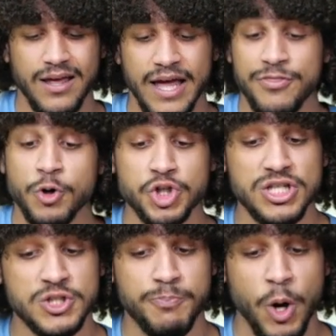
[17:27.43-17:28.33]
And though she
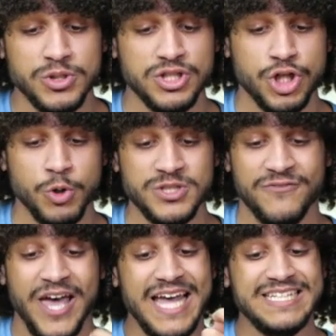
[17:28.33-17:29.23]
spoke to Joseph
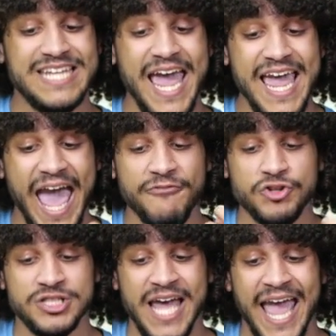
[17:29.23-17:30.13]
day after
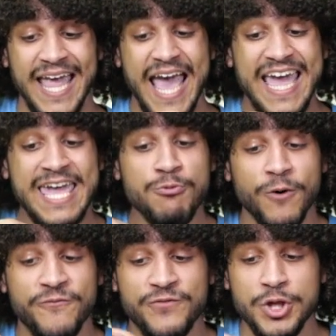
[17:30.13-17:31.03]
day, he
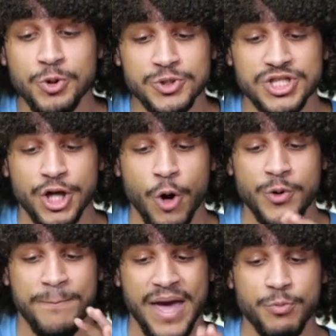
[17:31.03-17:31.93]
refused to go to
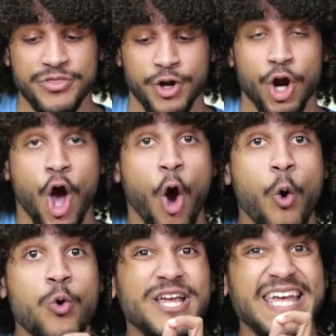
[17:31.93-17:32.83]
bed with her
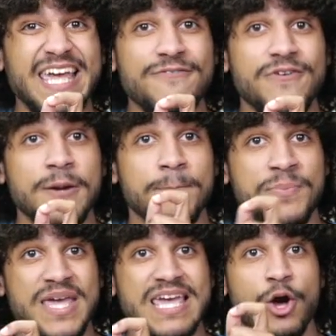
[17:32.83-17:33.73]
or even
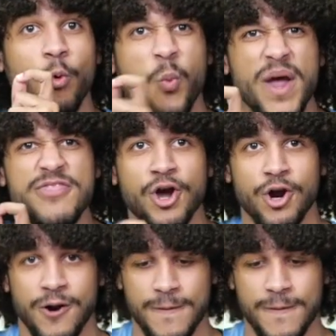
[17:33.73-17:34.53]
be with her.